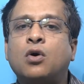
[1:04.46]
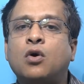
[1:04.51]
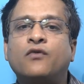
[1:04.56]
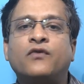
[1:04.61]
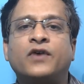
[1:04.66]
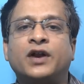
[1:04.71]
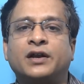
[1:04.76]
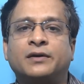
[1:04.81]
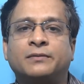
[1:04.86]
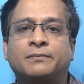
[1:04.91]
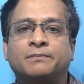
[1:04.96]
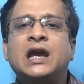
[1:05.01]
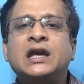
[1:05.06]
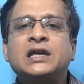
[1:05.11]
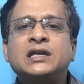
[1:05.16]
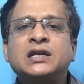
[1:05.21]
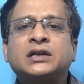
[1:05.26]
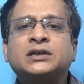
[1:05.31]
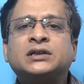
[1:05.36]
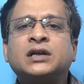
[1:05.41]
oven.
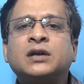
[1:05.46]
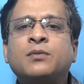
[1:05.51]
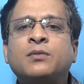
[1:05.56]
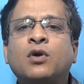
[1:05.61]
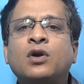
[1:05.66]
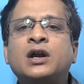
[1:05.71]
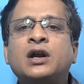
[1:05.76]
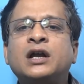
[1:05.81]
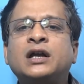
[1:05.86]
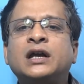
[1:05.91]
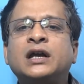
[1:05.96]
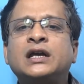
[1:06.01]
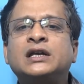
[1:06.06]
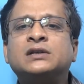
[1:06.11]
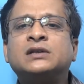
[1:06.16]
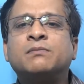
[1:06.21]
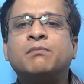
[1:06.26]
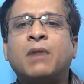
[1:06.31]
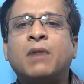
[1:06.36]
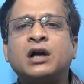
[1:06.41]
Injection molding
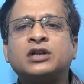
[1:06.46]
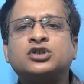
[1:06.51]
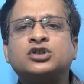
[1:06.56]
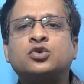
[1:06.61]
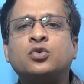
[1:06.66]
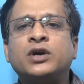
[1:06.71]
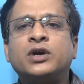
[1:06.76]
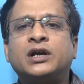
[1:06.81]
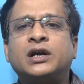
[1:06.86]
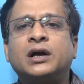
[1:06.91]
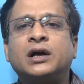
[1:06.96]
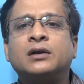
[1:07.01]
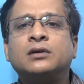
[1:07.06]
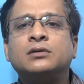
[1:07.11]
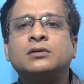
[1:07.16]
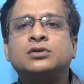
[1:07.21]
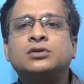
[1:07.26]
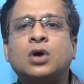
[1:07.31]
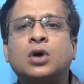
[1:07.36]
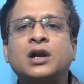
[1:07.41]
is much quicker.
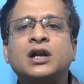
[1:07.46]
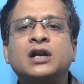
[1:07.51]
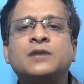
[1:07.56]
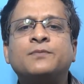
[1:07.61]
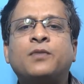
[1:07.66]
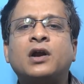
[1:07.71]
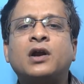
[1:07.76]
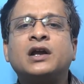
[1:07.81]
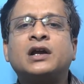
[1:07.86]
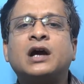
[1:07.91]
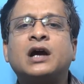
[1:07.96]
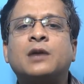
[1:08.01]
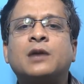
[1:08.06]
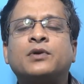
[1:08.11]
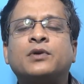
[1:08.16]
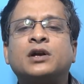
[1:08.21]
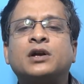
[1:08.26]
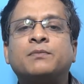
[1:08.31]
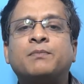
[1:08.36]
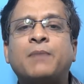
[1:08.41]
Solid
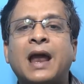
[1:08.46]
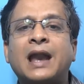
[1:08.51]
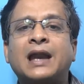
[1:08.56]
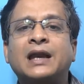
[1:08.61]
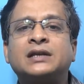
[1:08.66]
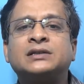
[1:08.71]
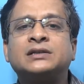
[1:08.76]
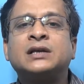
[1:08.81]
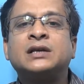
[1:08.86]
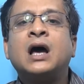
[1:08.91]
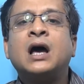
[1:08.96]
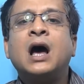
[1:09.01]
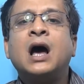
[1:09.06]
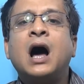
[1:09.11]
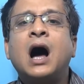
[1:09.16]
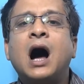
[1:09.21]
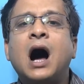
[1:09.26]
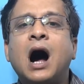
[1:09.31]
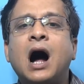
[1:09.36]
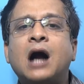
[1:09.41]
polycarbonate pellets
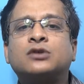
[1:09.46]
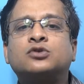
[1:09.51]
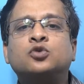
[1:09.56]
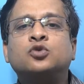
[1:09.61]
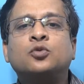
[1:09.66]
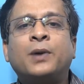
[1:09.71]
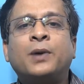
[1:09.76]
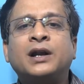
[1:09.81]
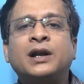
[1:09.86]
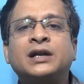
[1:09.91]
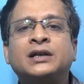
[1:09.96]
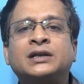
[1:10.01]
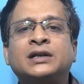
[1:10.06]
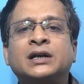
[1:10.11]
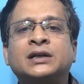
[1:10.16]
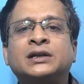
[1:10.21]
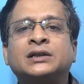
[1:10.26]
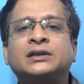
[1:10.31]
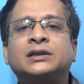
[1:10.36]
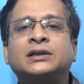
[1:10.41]
are
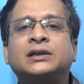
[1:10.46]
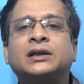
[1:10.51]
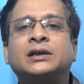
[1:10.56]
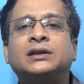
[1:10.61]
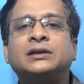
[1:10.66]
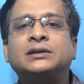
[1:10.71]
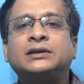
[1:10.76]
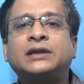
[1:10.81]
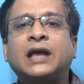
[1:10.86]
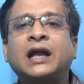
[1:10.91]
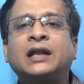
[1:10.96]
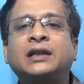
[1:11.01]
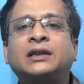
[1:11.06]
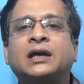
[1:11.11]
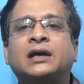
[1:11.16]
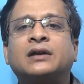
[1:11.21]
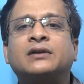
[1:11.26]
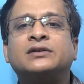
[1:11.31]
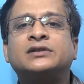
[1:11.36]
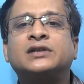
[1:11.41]
superheated, then
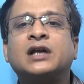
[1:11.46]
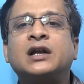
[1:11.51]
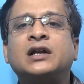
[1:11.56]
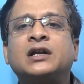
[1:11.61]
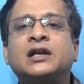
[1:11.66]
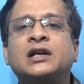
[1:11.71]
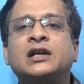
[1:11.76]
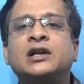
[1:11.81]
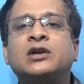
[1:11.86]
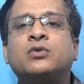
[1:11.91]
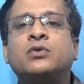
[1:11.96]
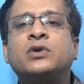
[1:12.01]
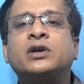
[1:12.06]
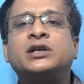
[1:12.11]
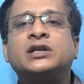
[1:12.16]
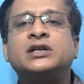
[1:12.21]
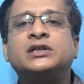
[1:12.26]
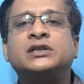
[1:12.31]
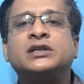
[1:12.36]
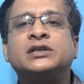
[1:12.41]
the resulting liquid
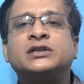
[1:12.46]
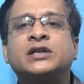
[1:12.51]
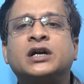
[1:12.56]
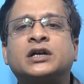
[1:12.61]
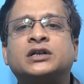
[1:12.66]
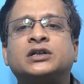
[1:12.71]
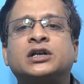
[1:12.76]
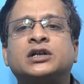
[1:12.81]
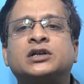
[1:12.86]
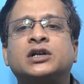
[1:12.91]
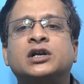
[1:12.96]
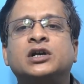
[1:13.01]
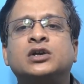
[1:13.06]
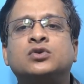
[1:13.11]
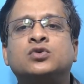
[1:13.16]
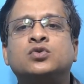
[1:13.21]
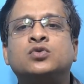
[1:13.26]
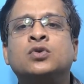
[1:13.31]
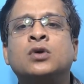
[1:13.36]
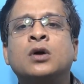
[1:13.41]
is injected
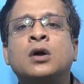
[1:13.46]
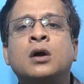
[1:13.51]
into